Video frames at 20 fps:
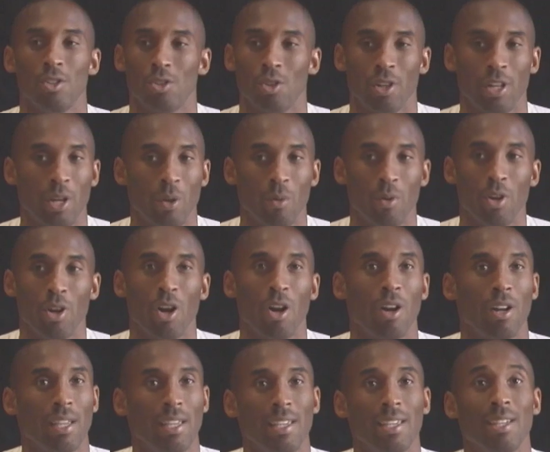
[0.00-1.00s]
So here we
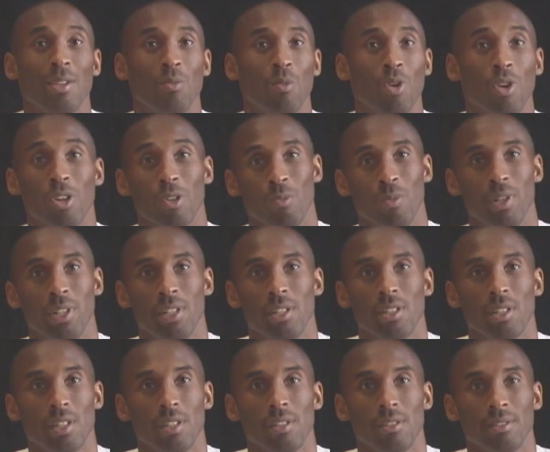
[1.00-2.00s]
are again working with
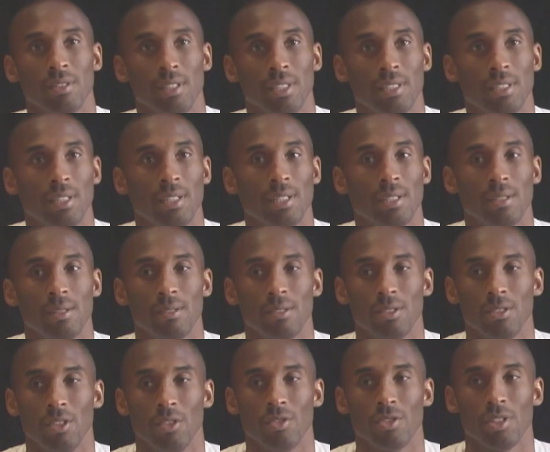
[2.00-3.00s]
each other, and you know,